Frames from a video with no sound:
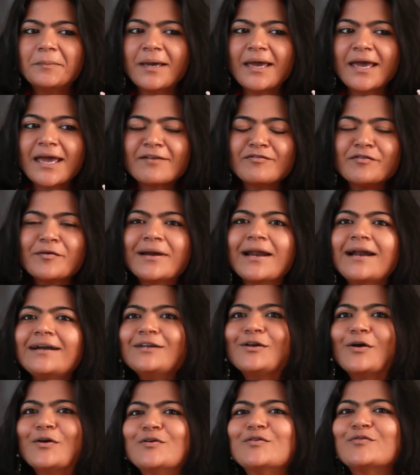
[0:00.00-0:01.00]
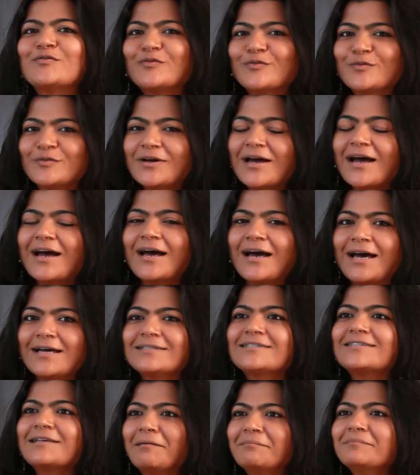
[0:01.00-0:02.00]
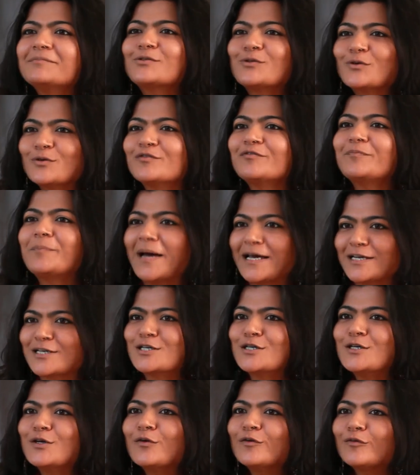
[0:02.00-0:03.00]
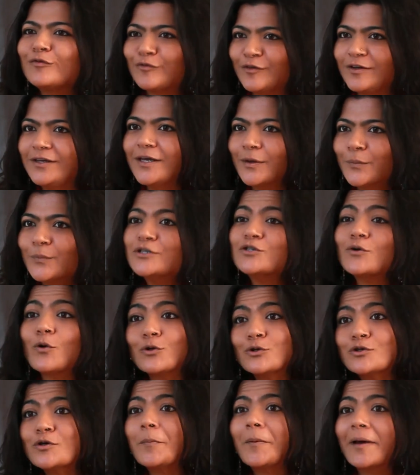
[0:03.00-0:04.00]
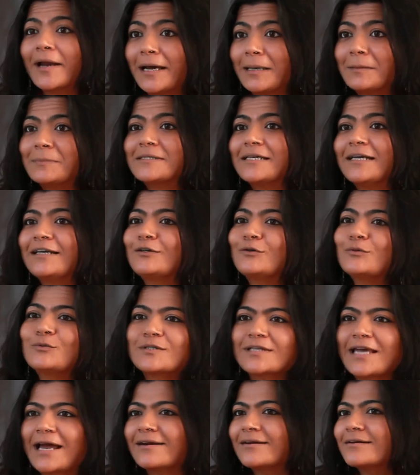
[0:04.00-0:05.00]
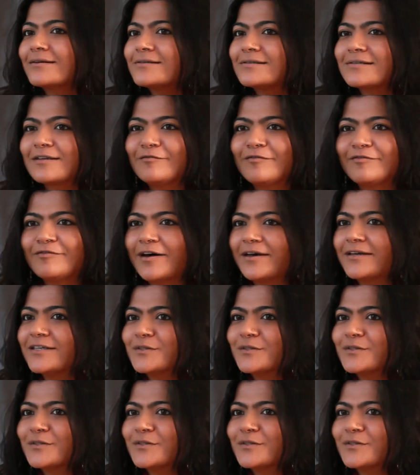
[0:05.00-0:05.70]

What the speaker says: everyone had some sort of passion or feeling, which also perhaps led to scandals and fights,